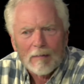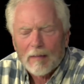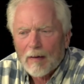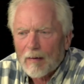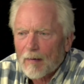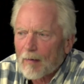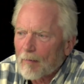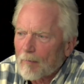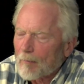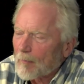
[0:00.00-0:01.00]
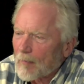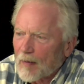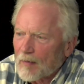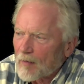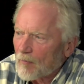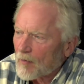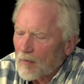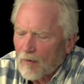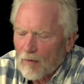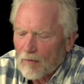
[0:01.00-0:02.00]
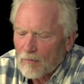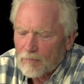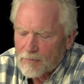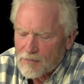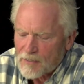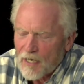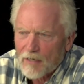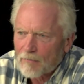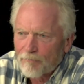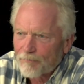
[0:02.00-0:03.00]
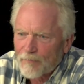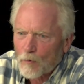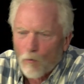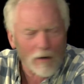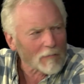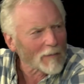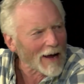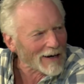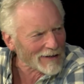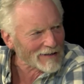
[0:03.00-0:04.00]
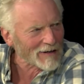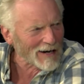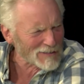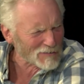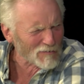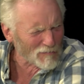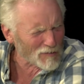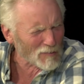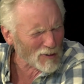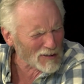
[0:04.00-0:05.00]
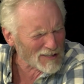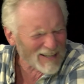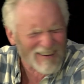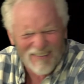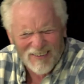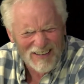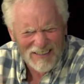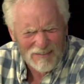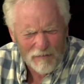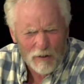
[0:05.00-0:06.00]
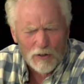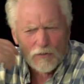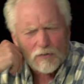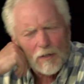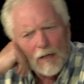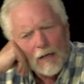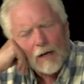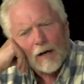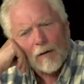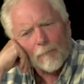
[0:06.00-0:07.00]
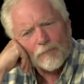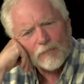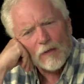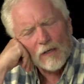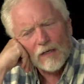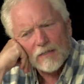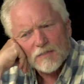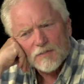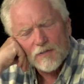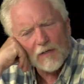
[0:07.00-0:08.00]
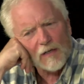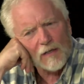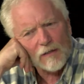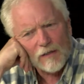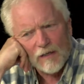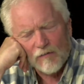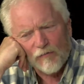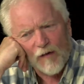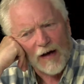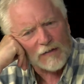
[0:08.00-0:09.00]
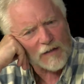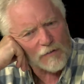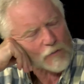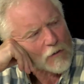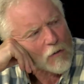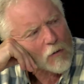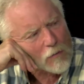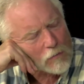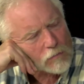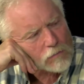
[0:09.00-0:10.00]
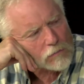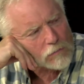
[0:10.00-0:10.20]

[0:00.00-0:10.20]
they uh, they were all state quarterback on their high school football team. Yeah, okay, it's virtues. Um, it is, in fact, through a whole